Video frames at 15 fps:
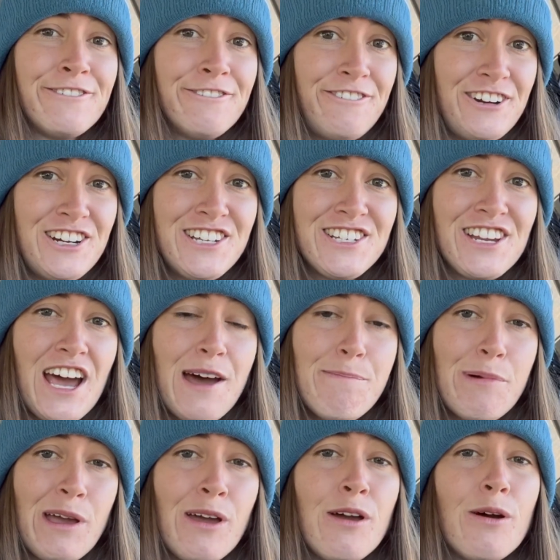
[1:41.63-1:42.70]
First stop,
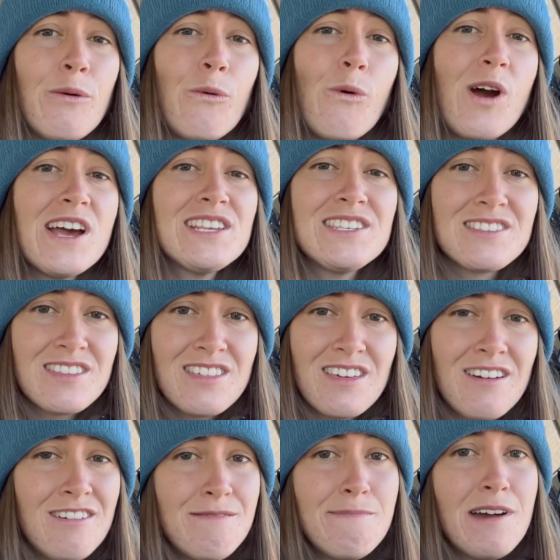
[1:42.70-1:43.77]
West
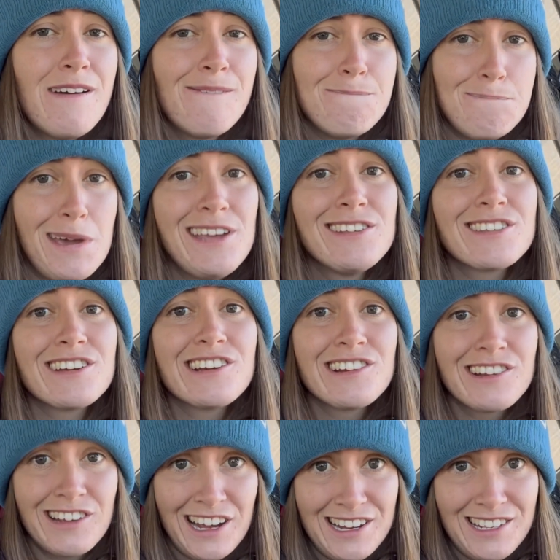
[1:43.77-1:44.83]
Thumb Basin
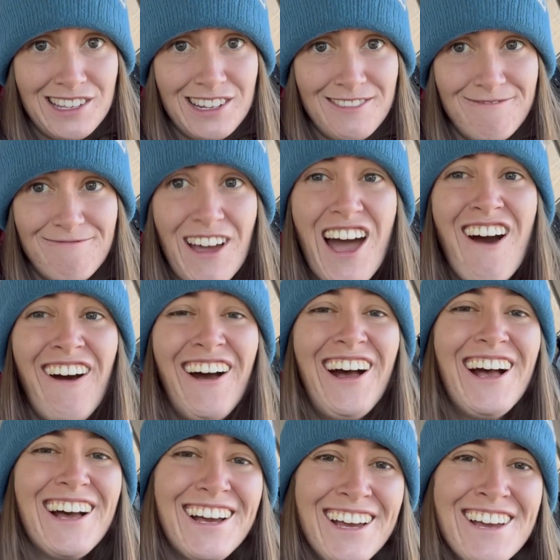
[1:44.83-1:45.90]
Geyser.
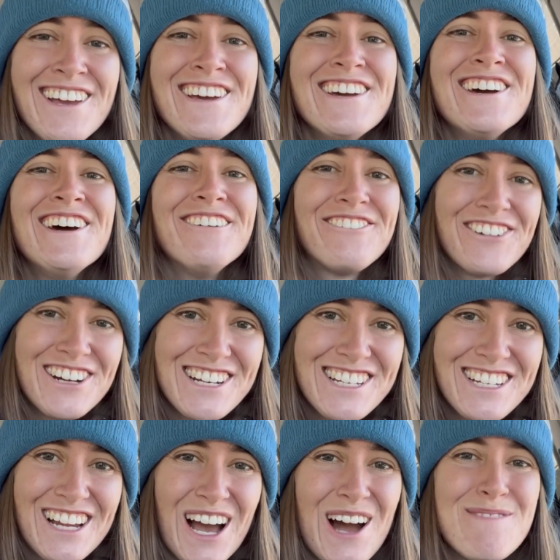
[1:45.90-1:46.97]
First
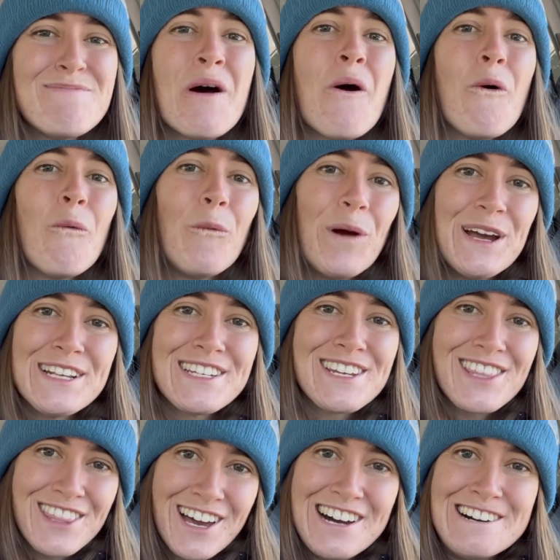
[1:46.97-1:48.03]
stop, West
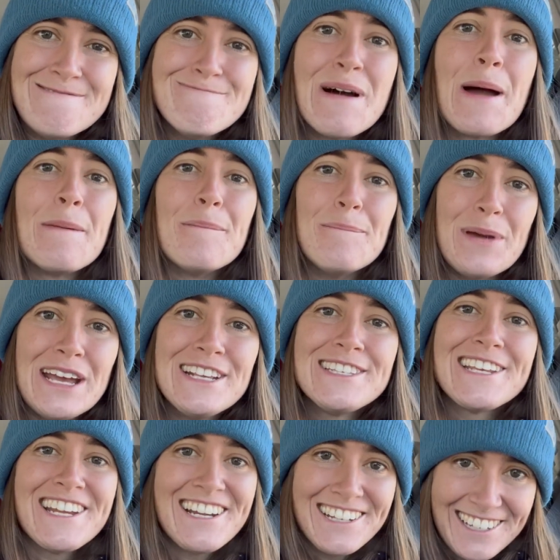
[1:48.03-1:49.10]
Thumb
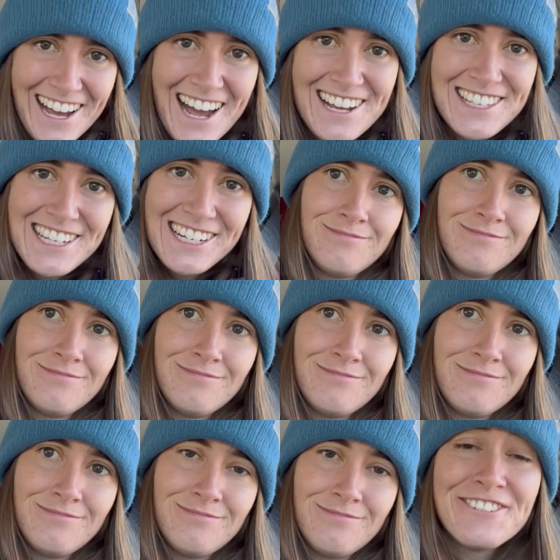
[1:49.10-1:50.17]
Basin Geyser.
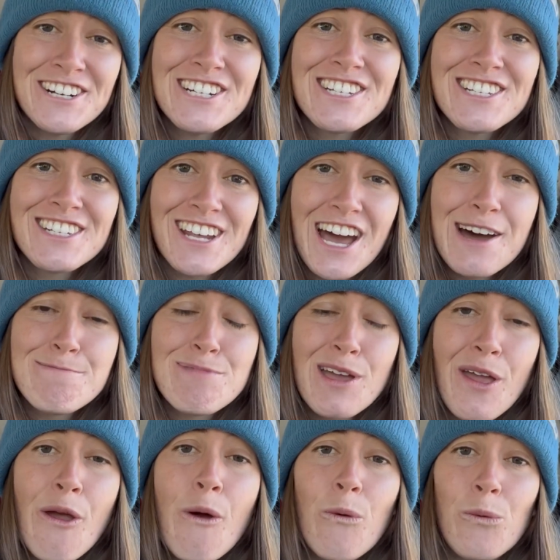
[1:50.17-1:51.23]
First stop,
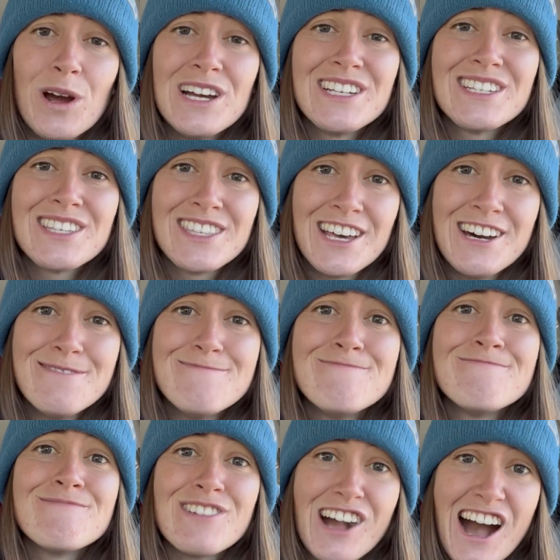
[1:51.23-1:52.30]
West
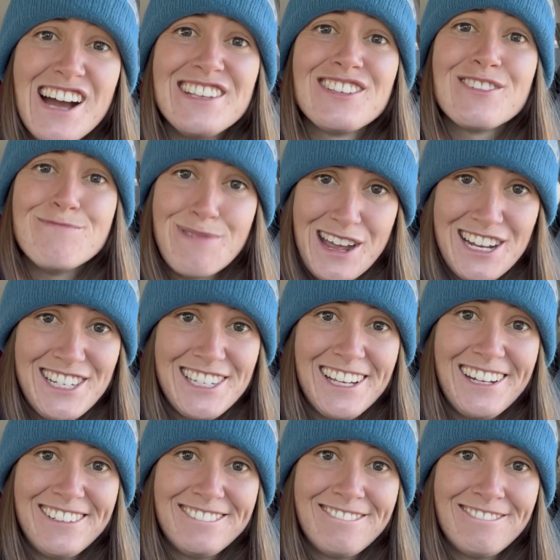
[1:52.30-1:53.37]
Thumb Geyser
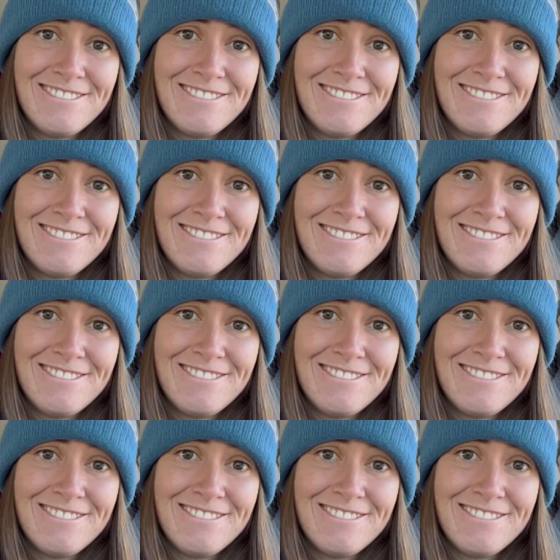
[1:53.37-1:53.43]
Basin.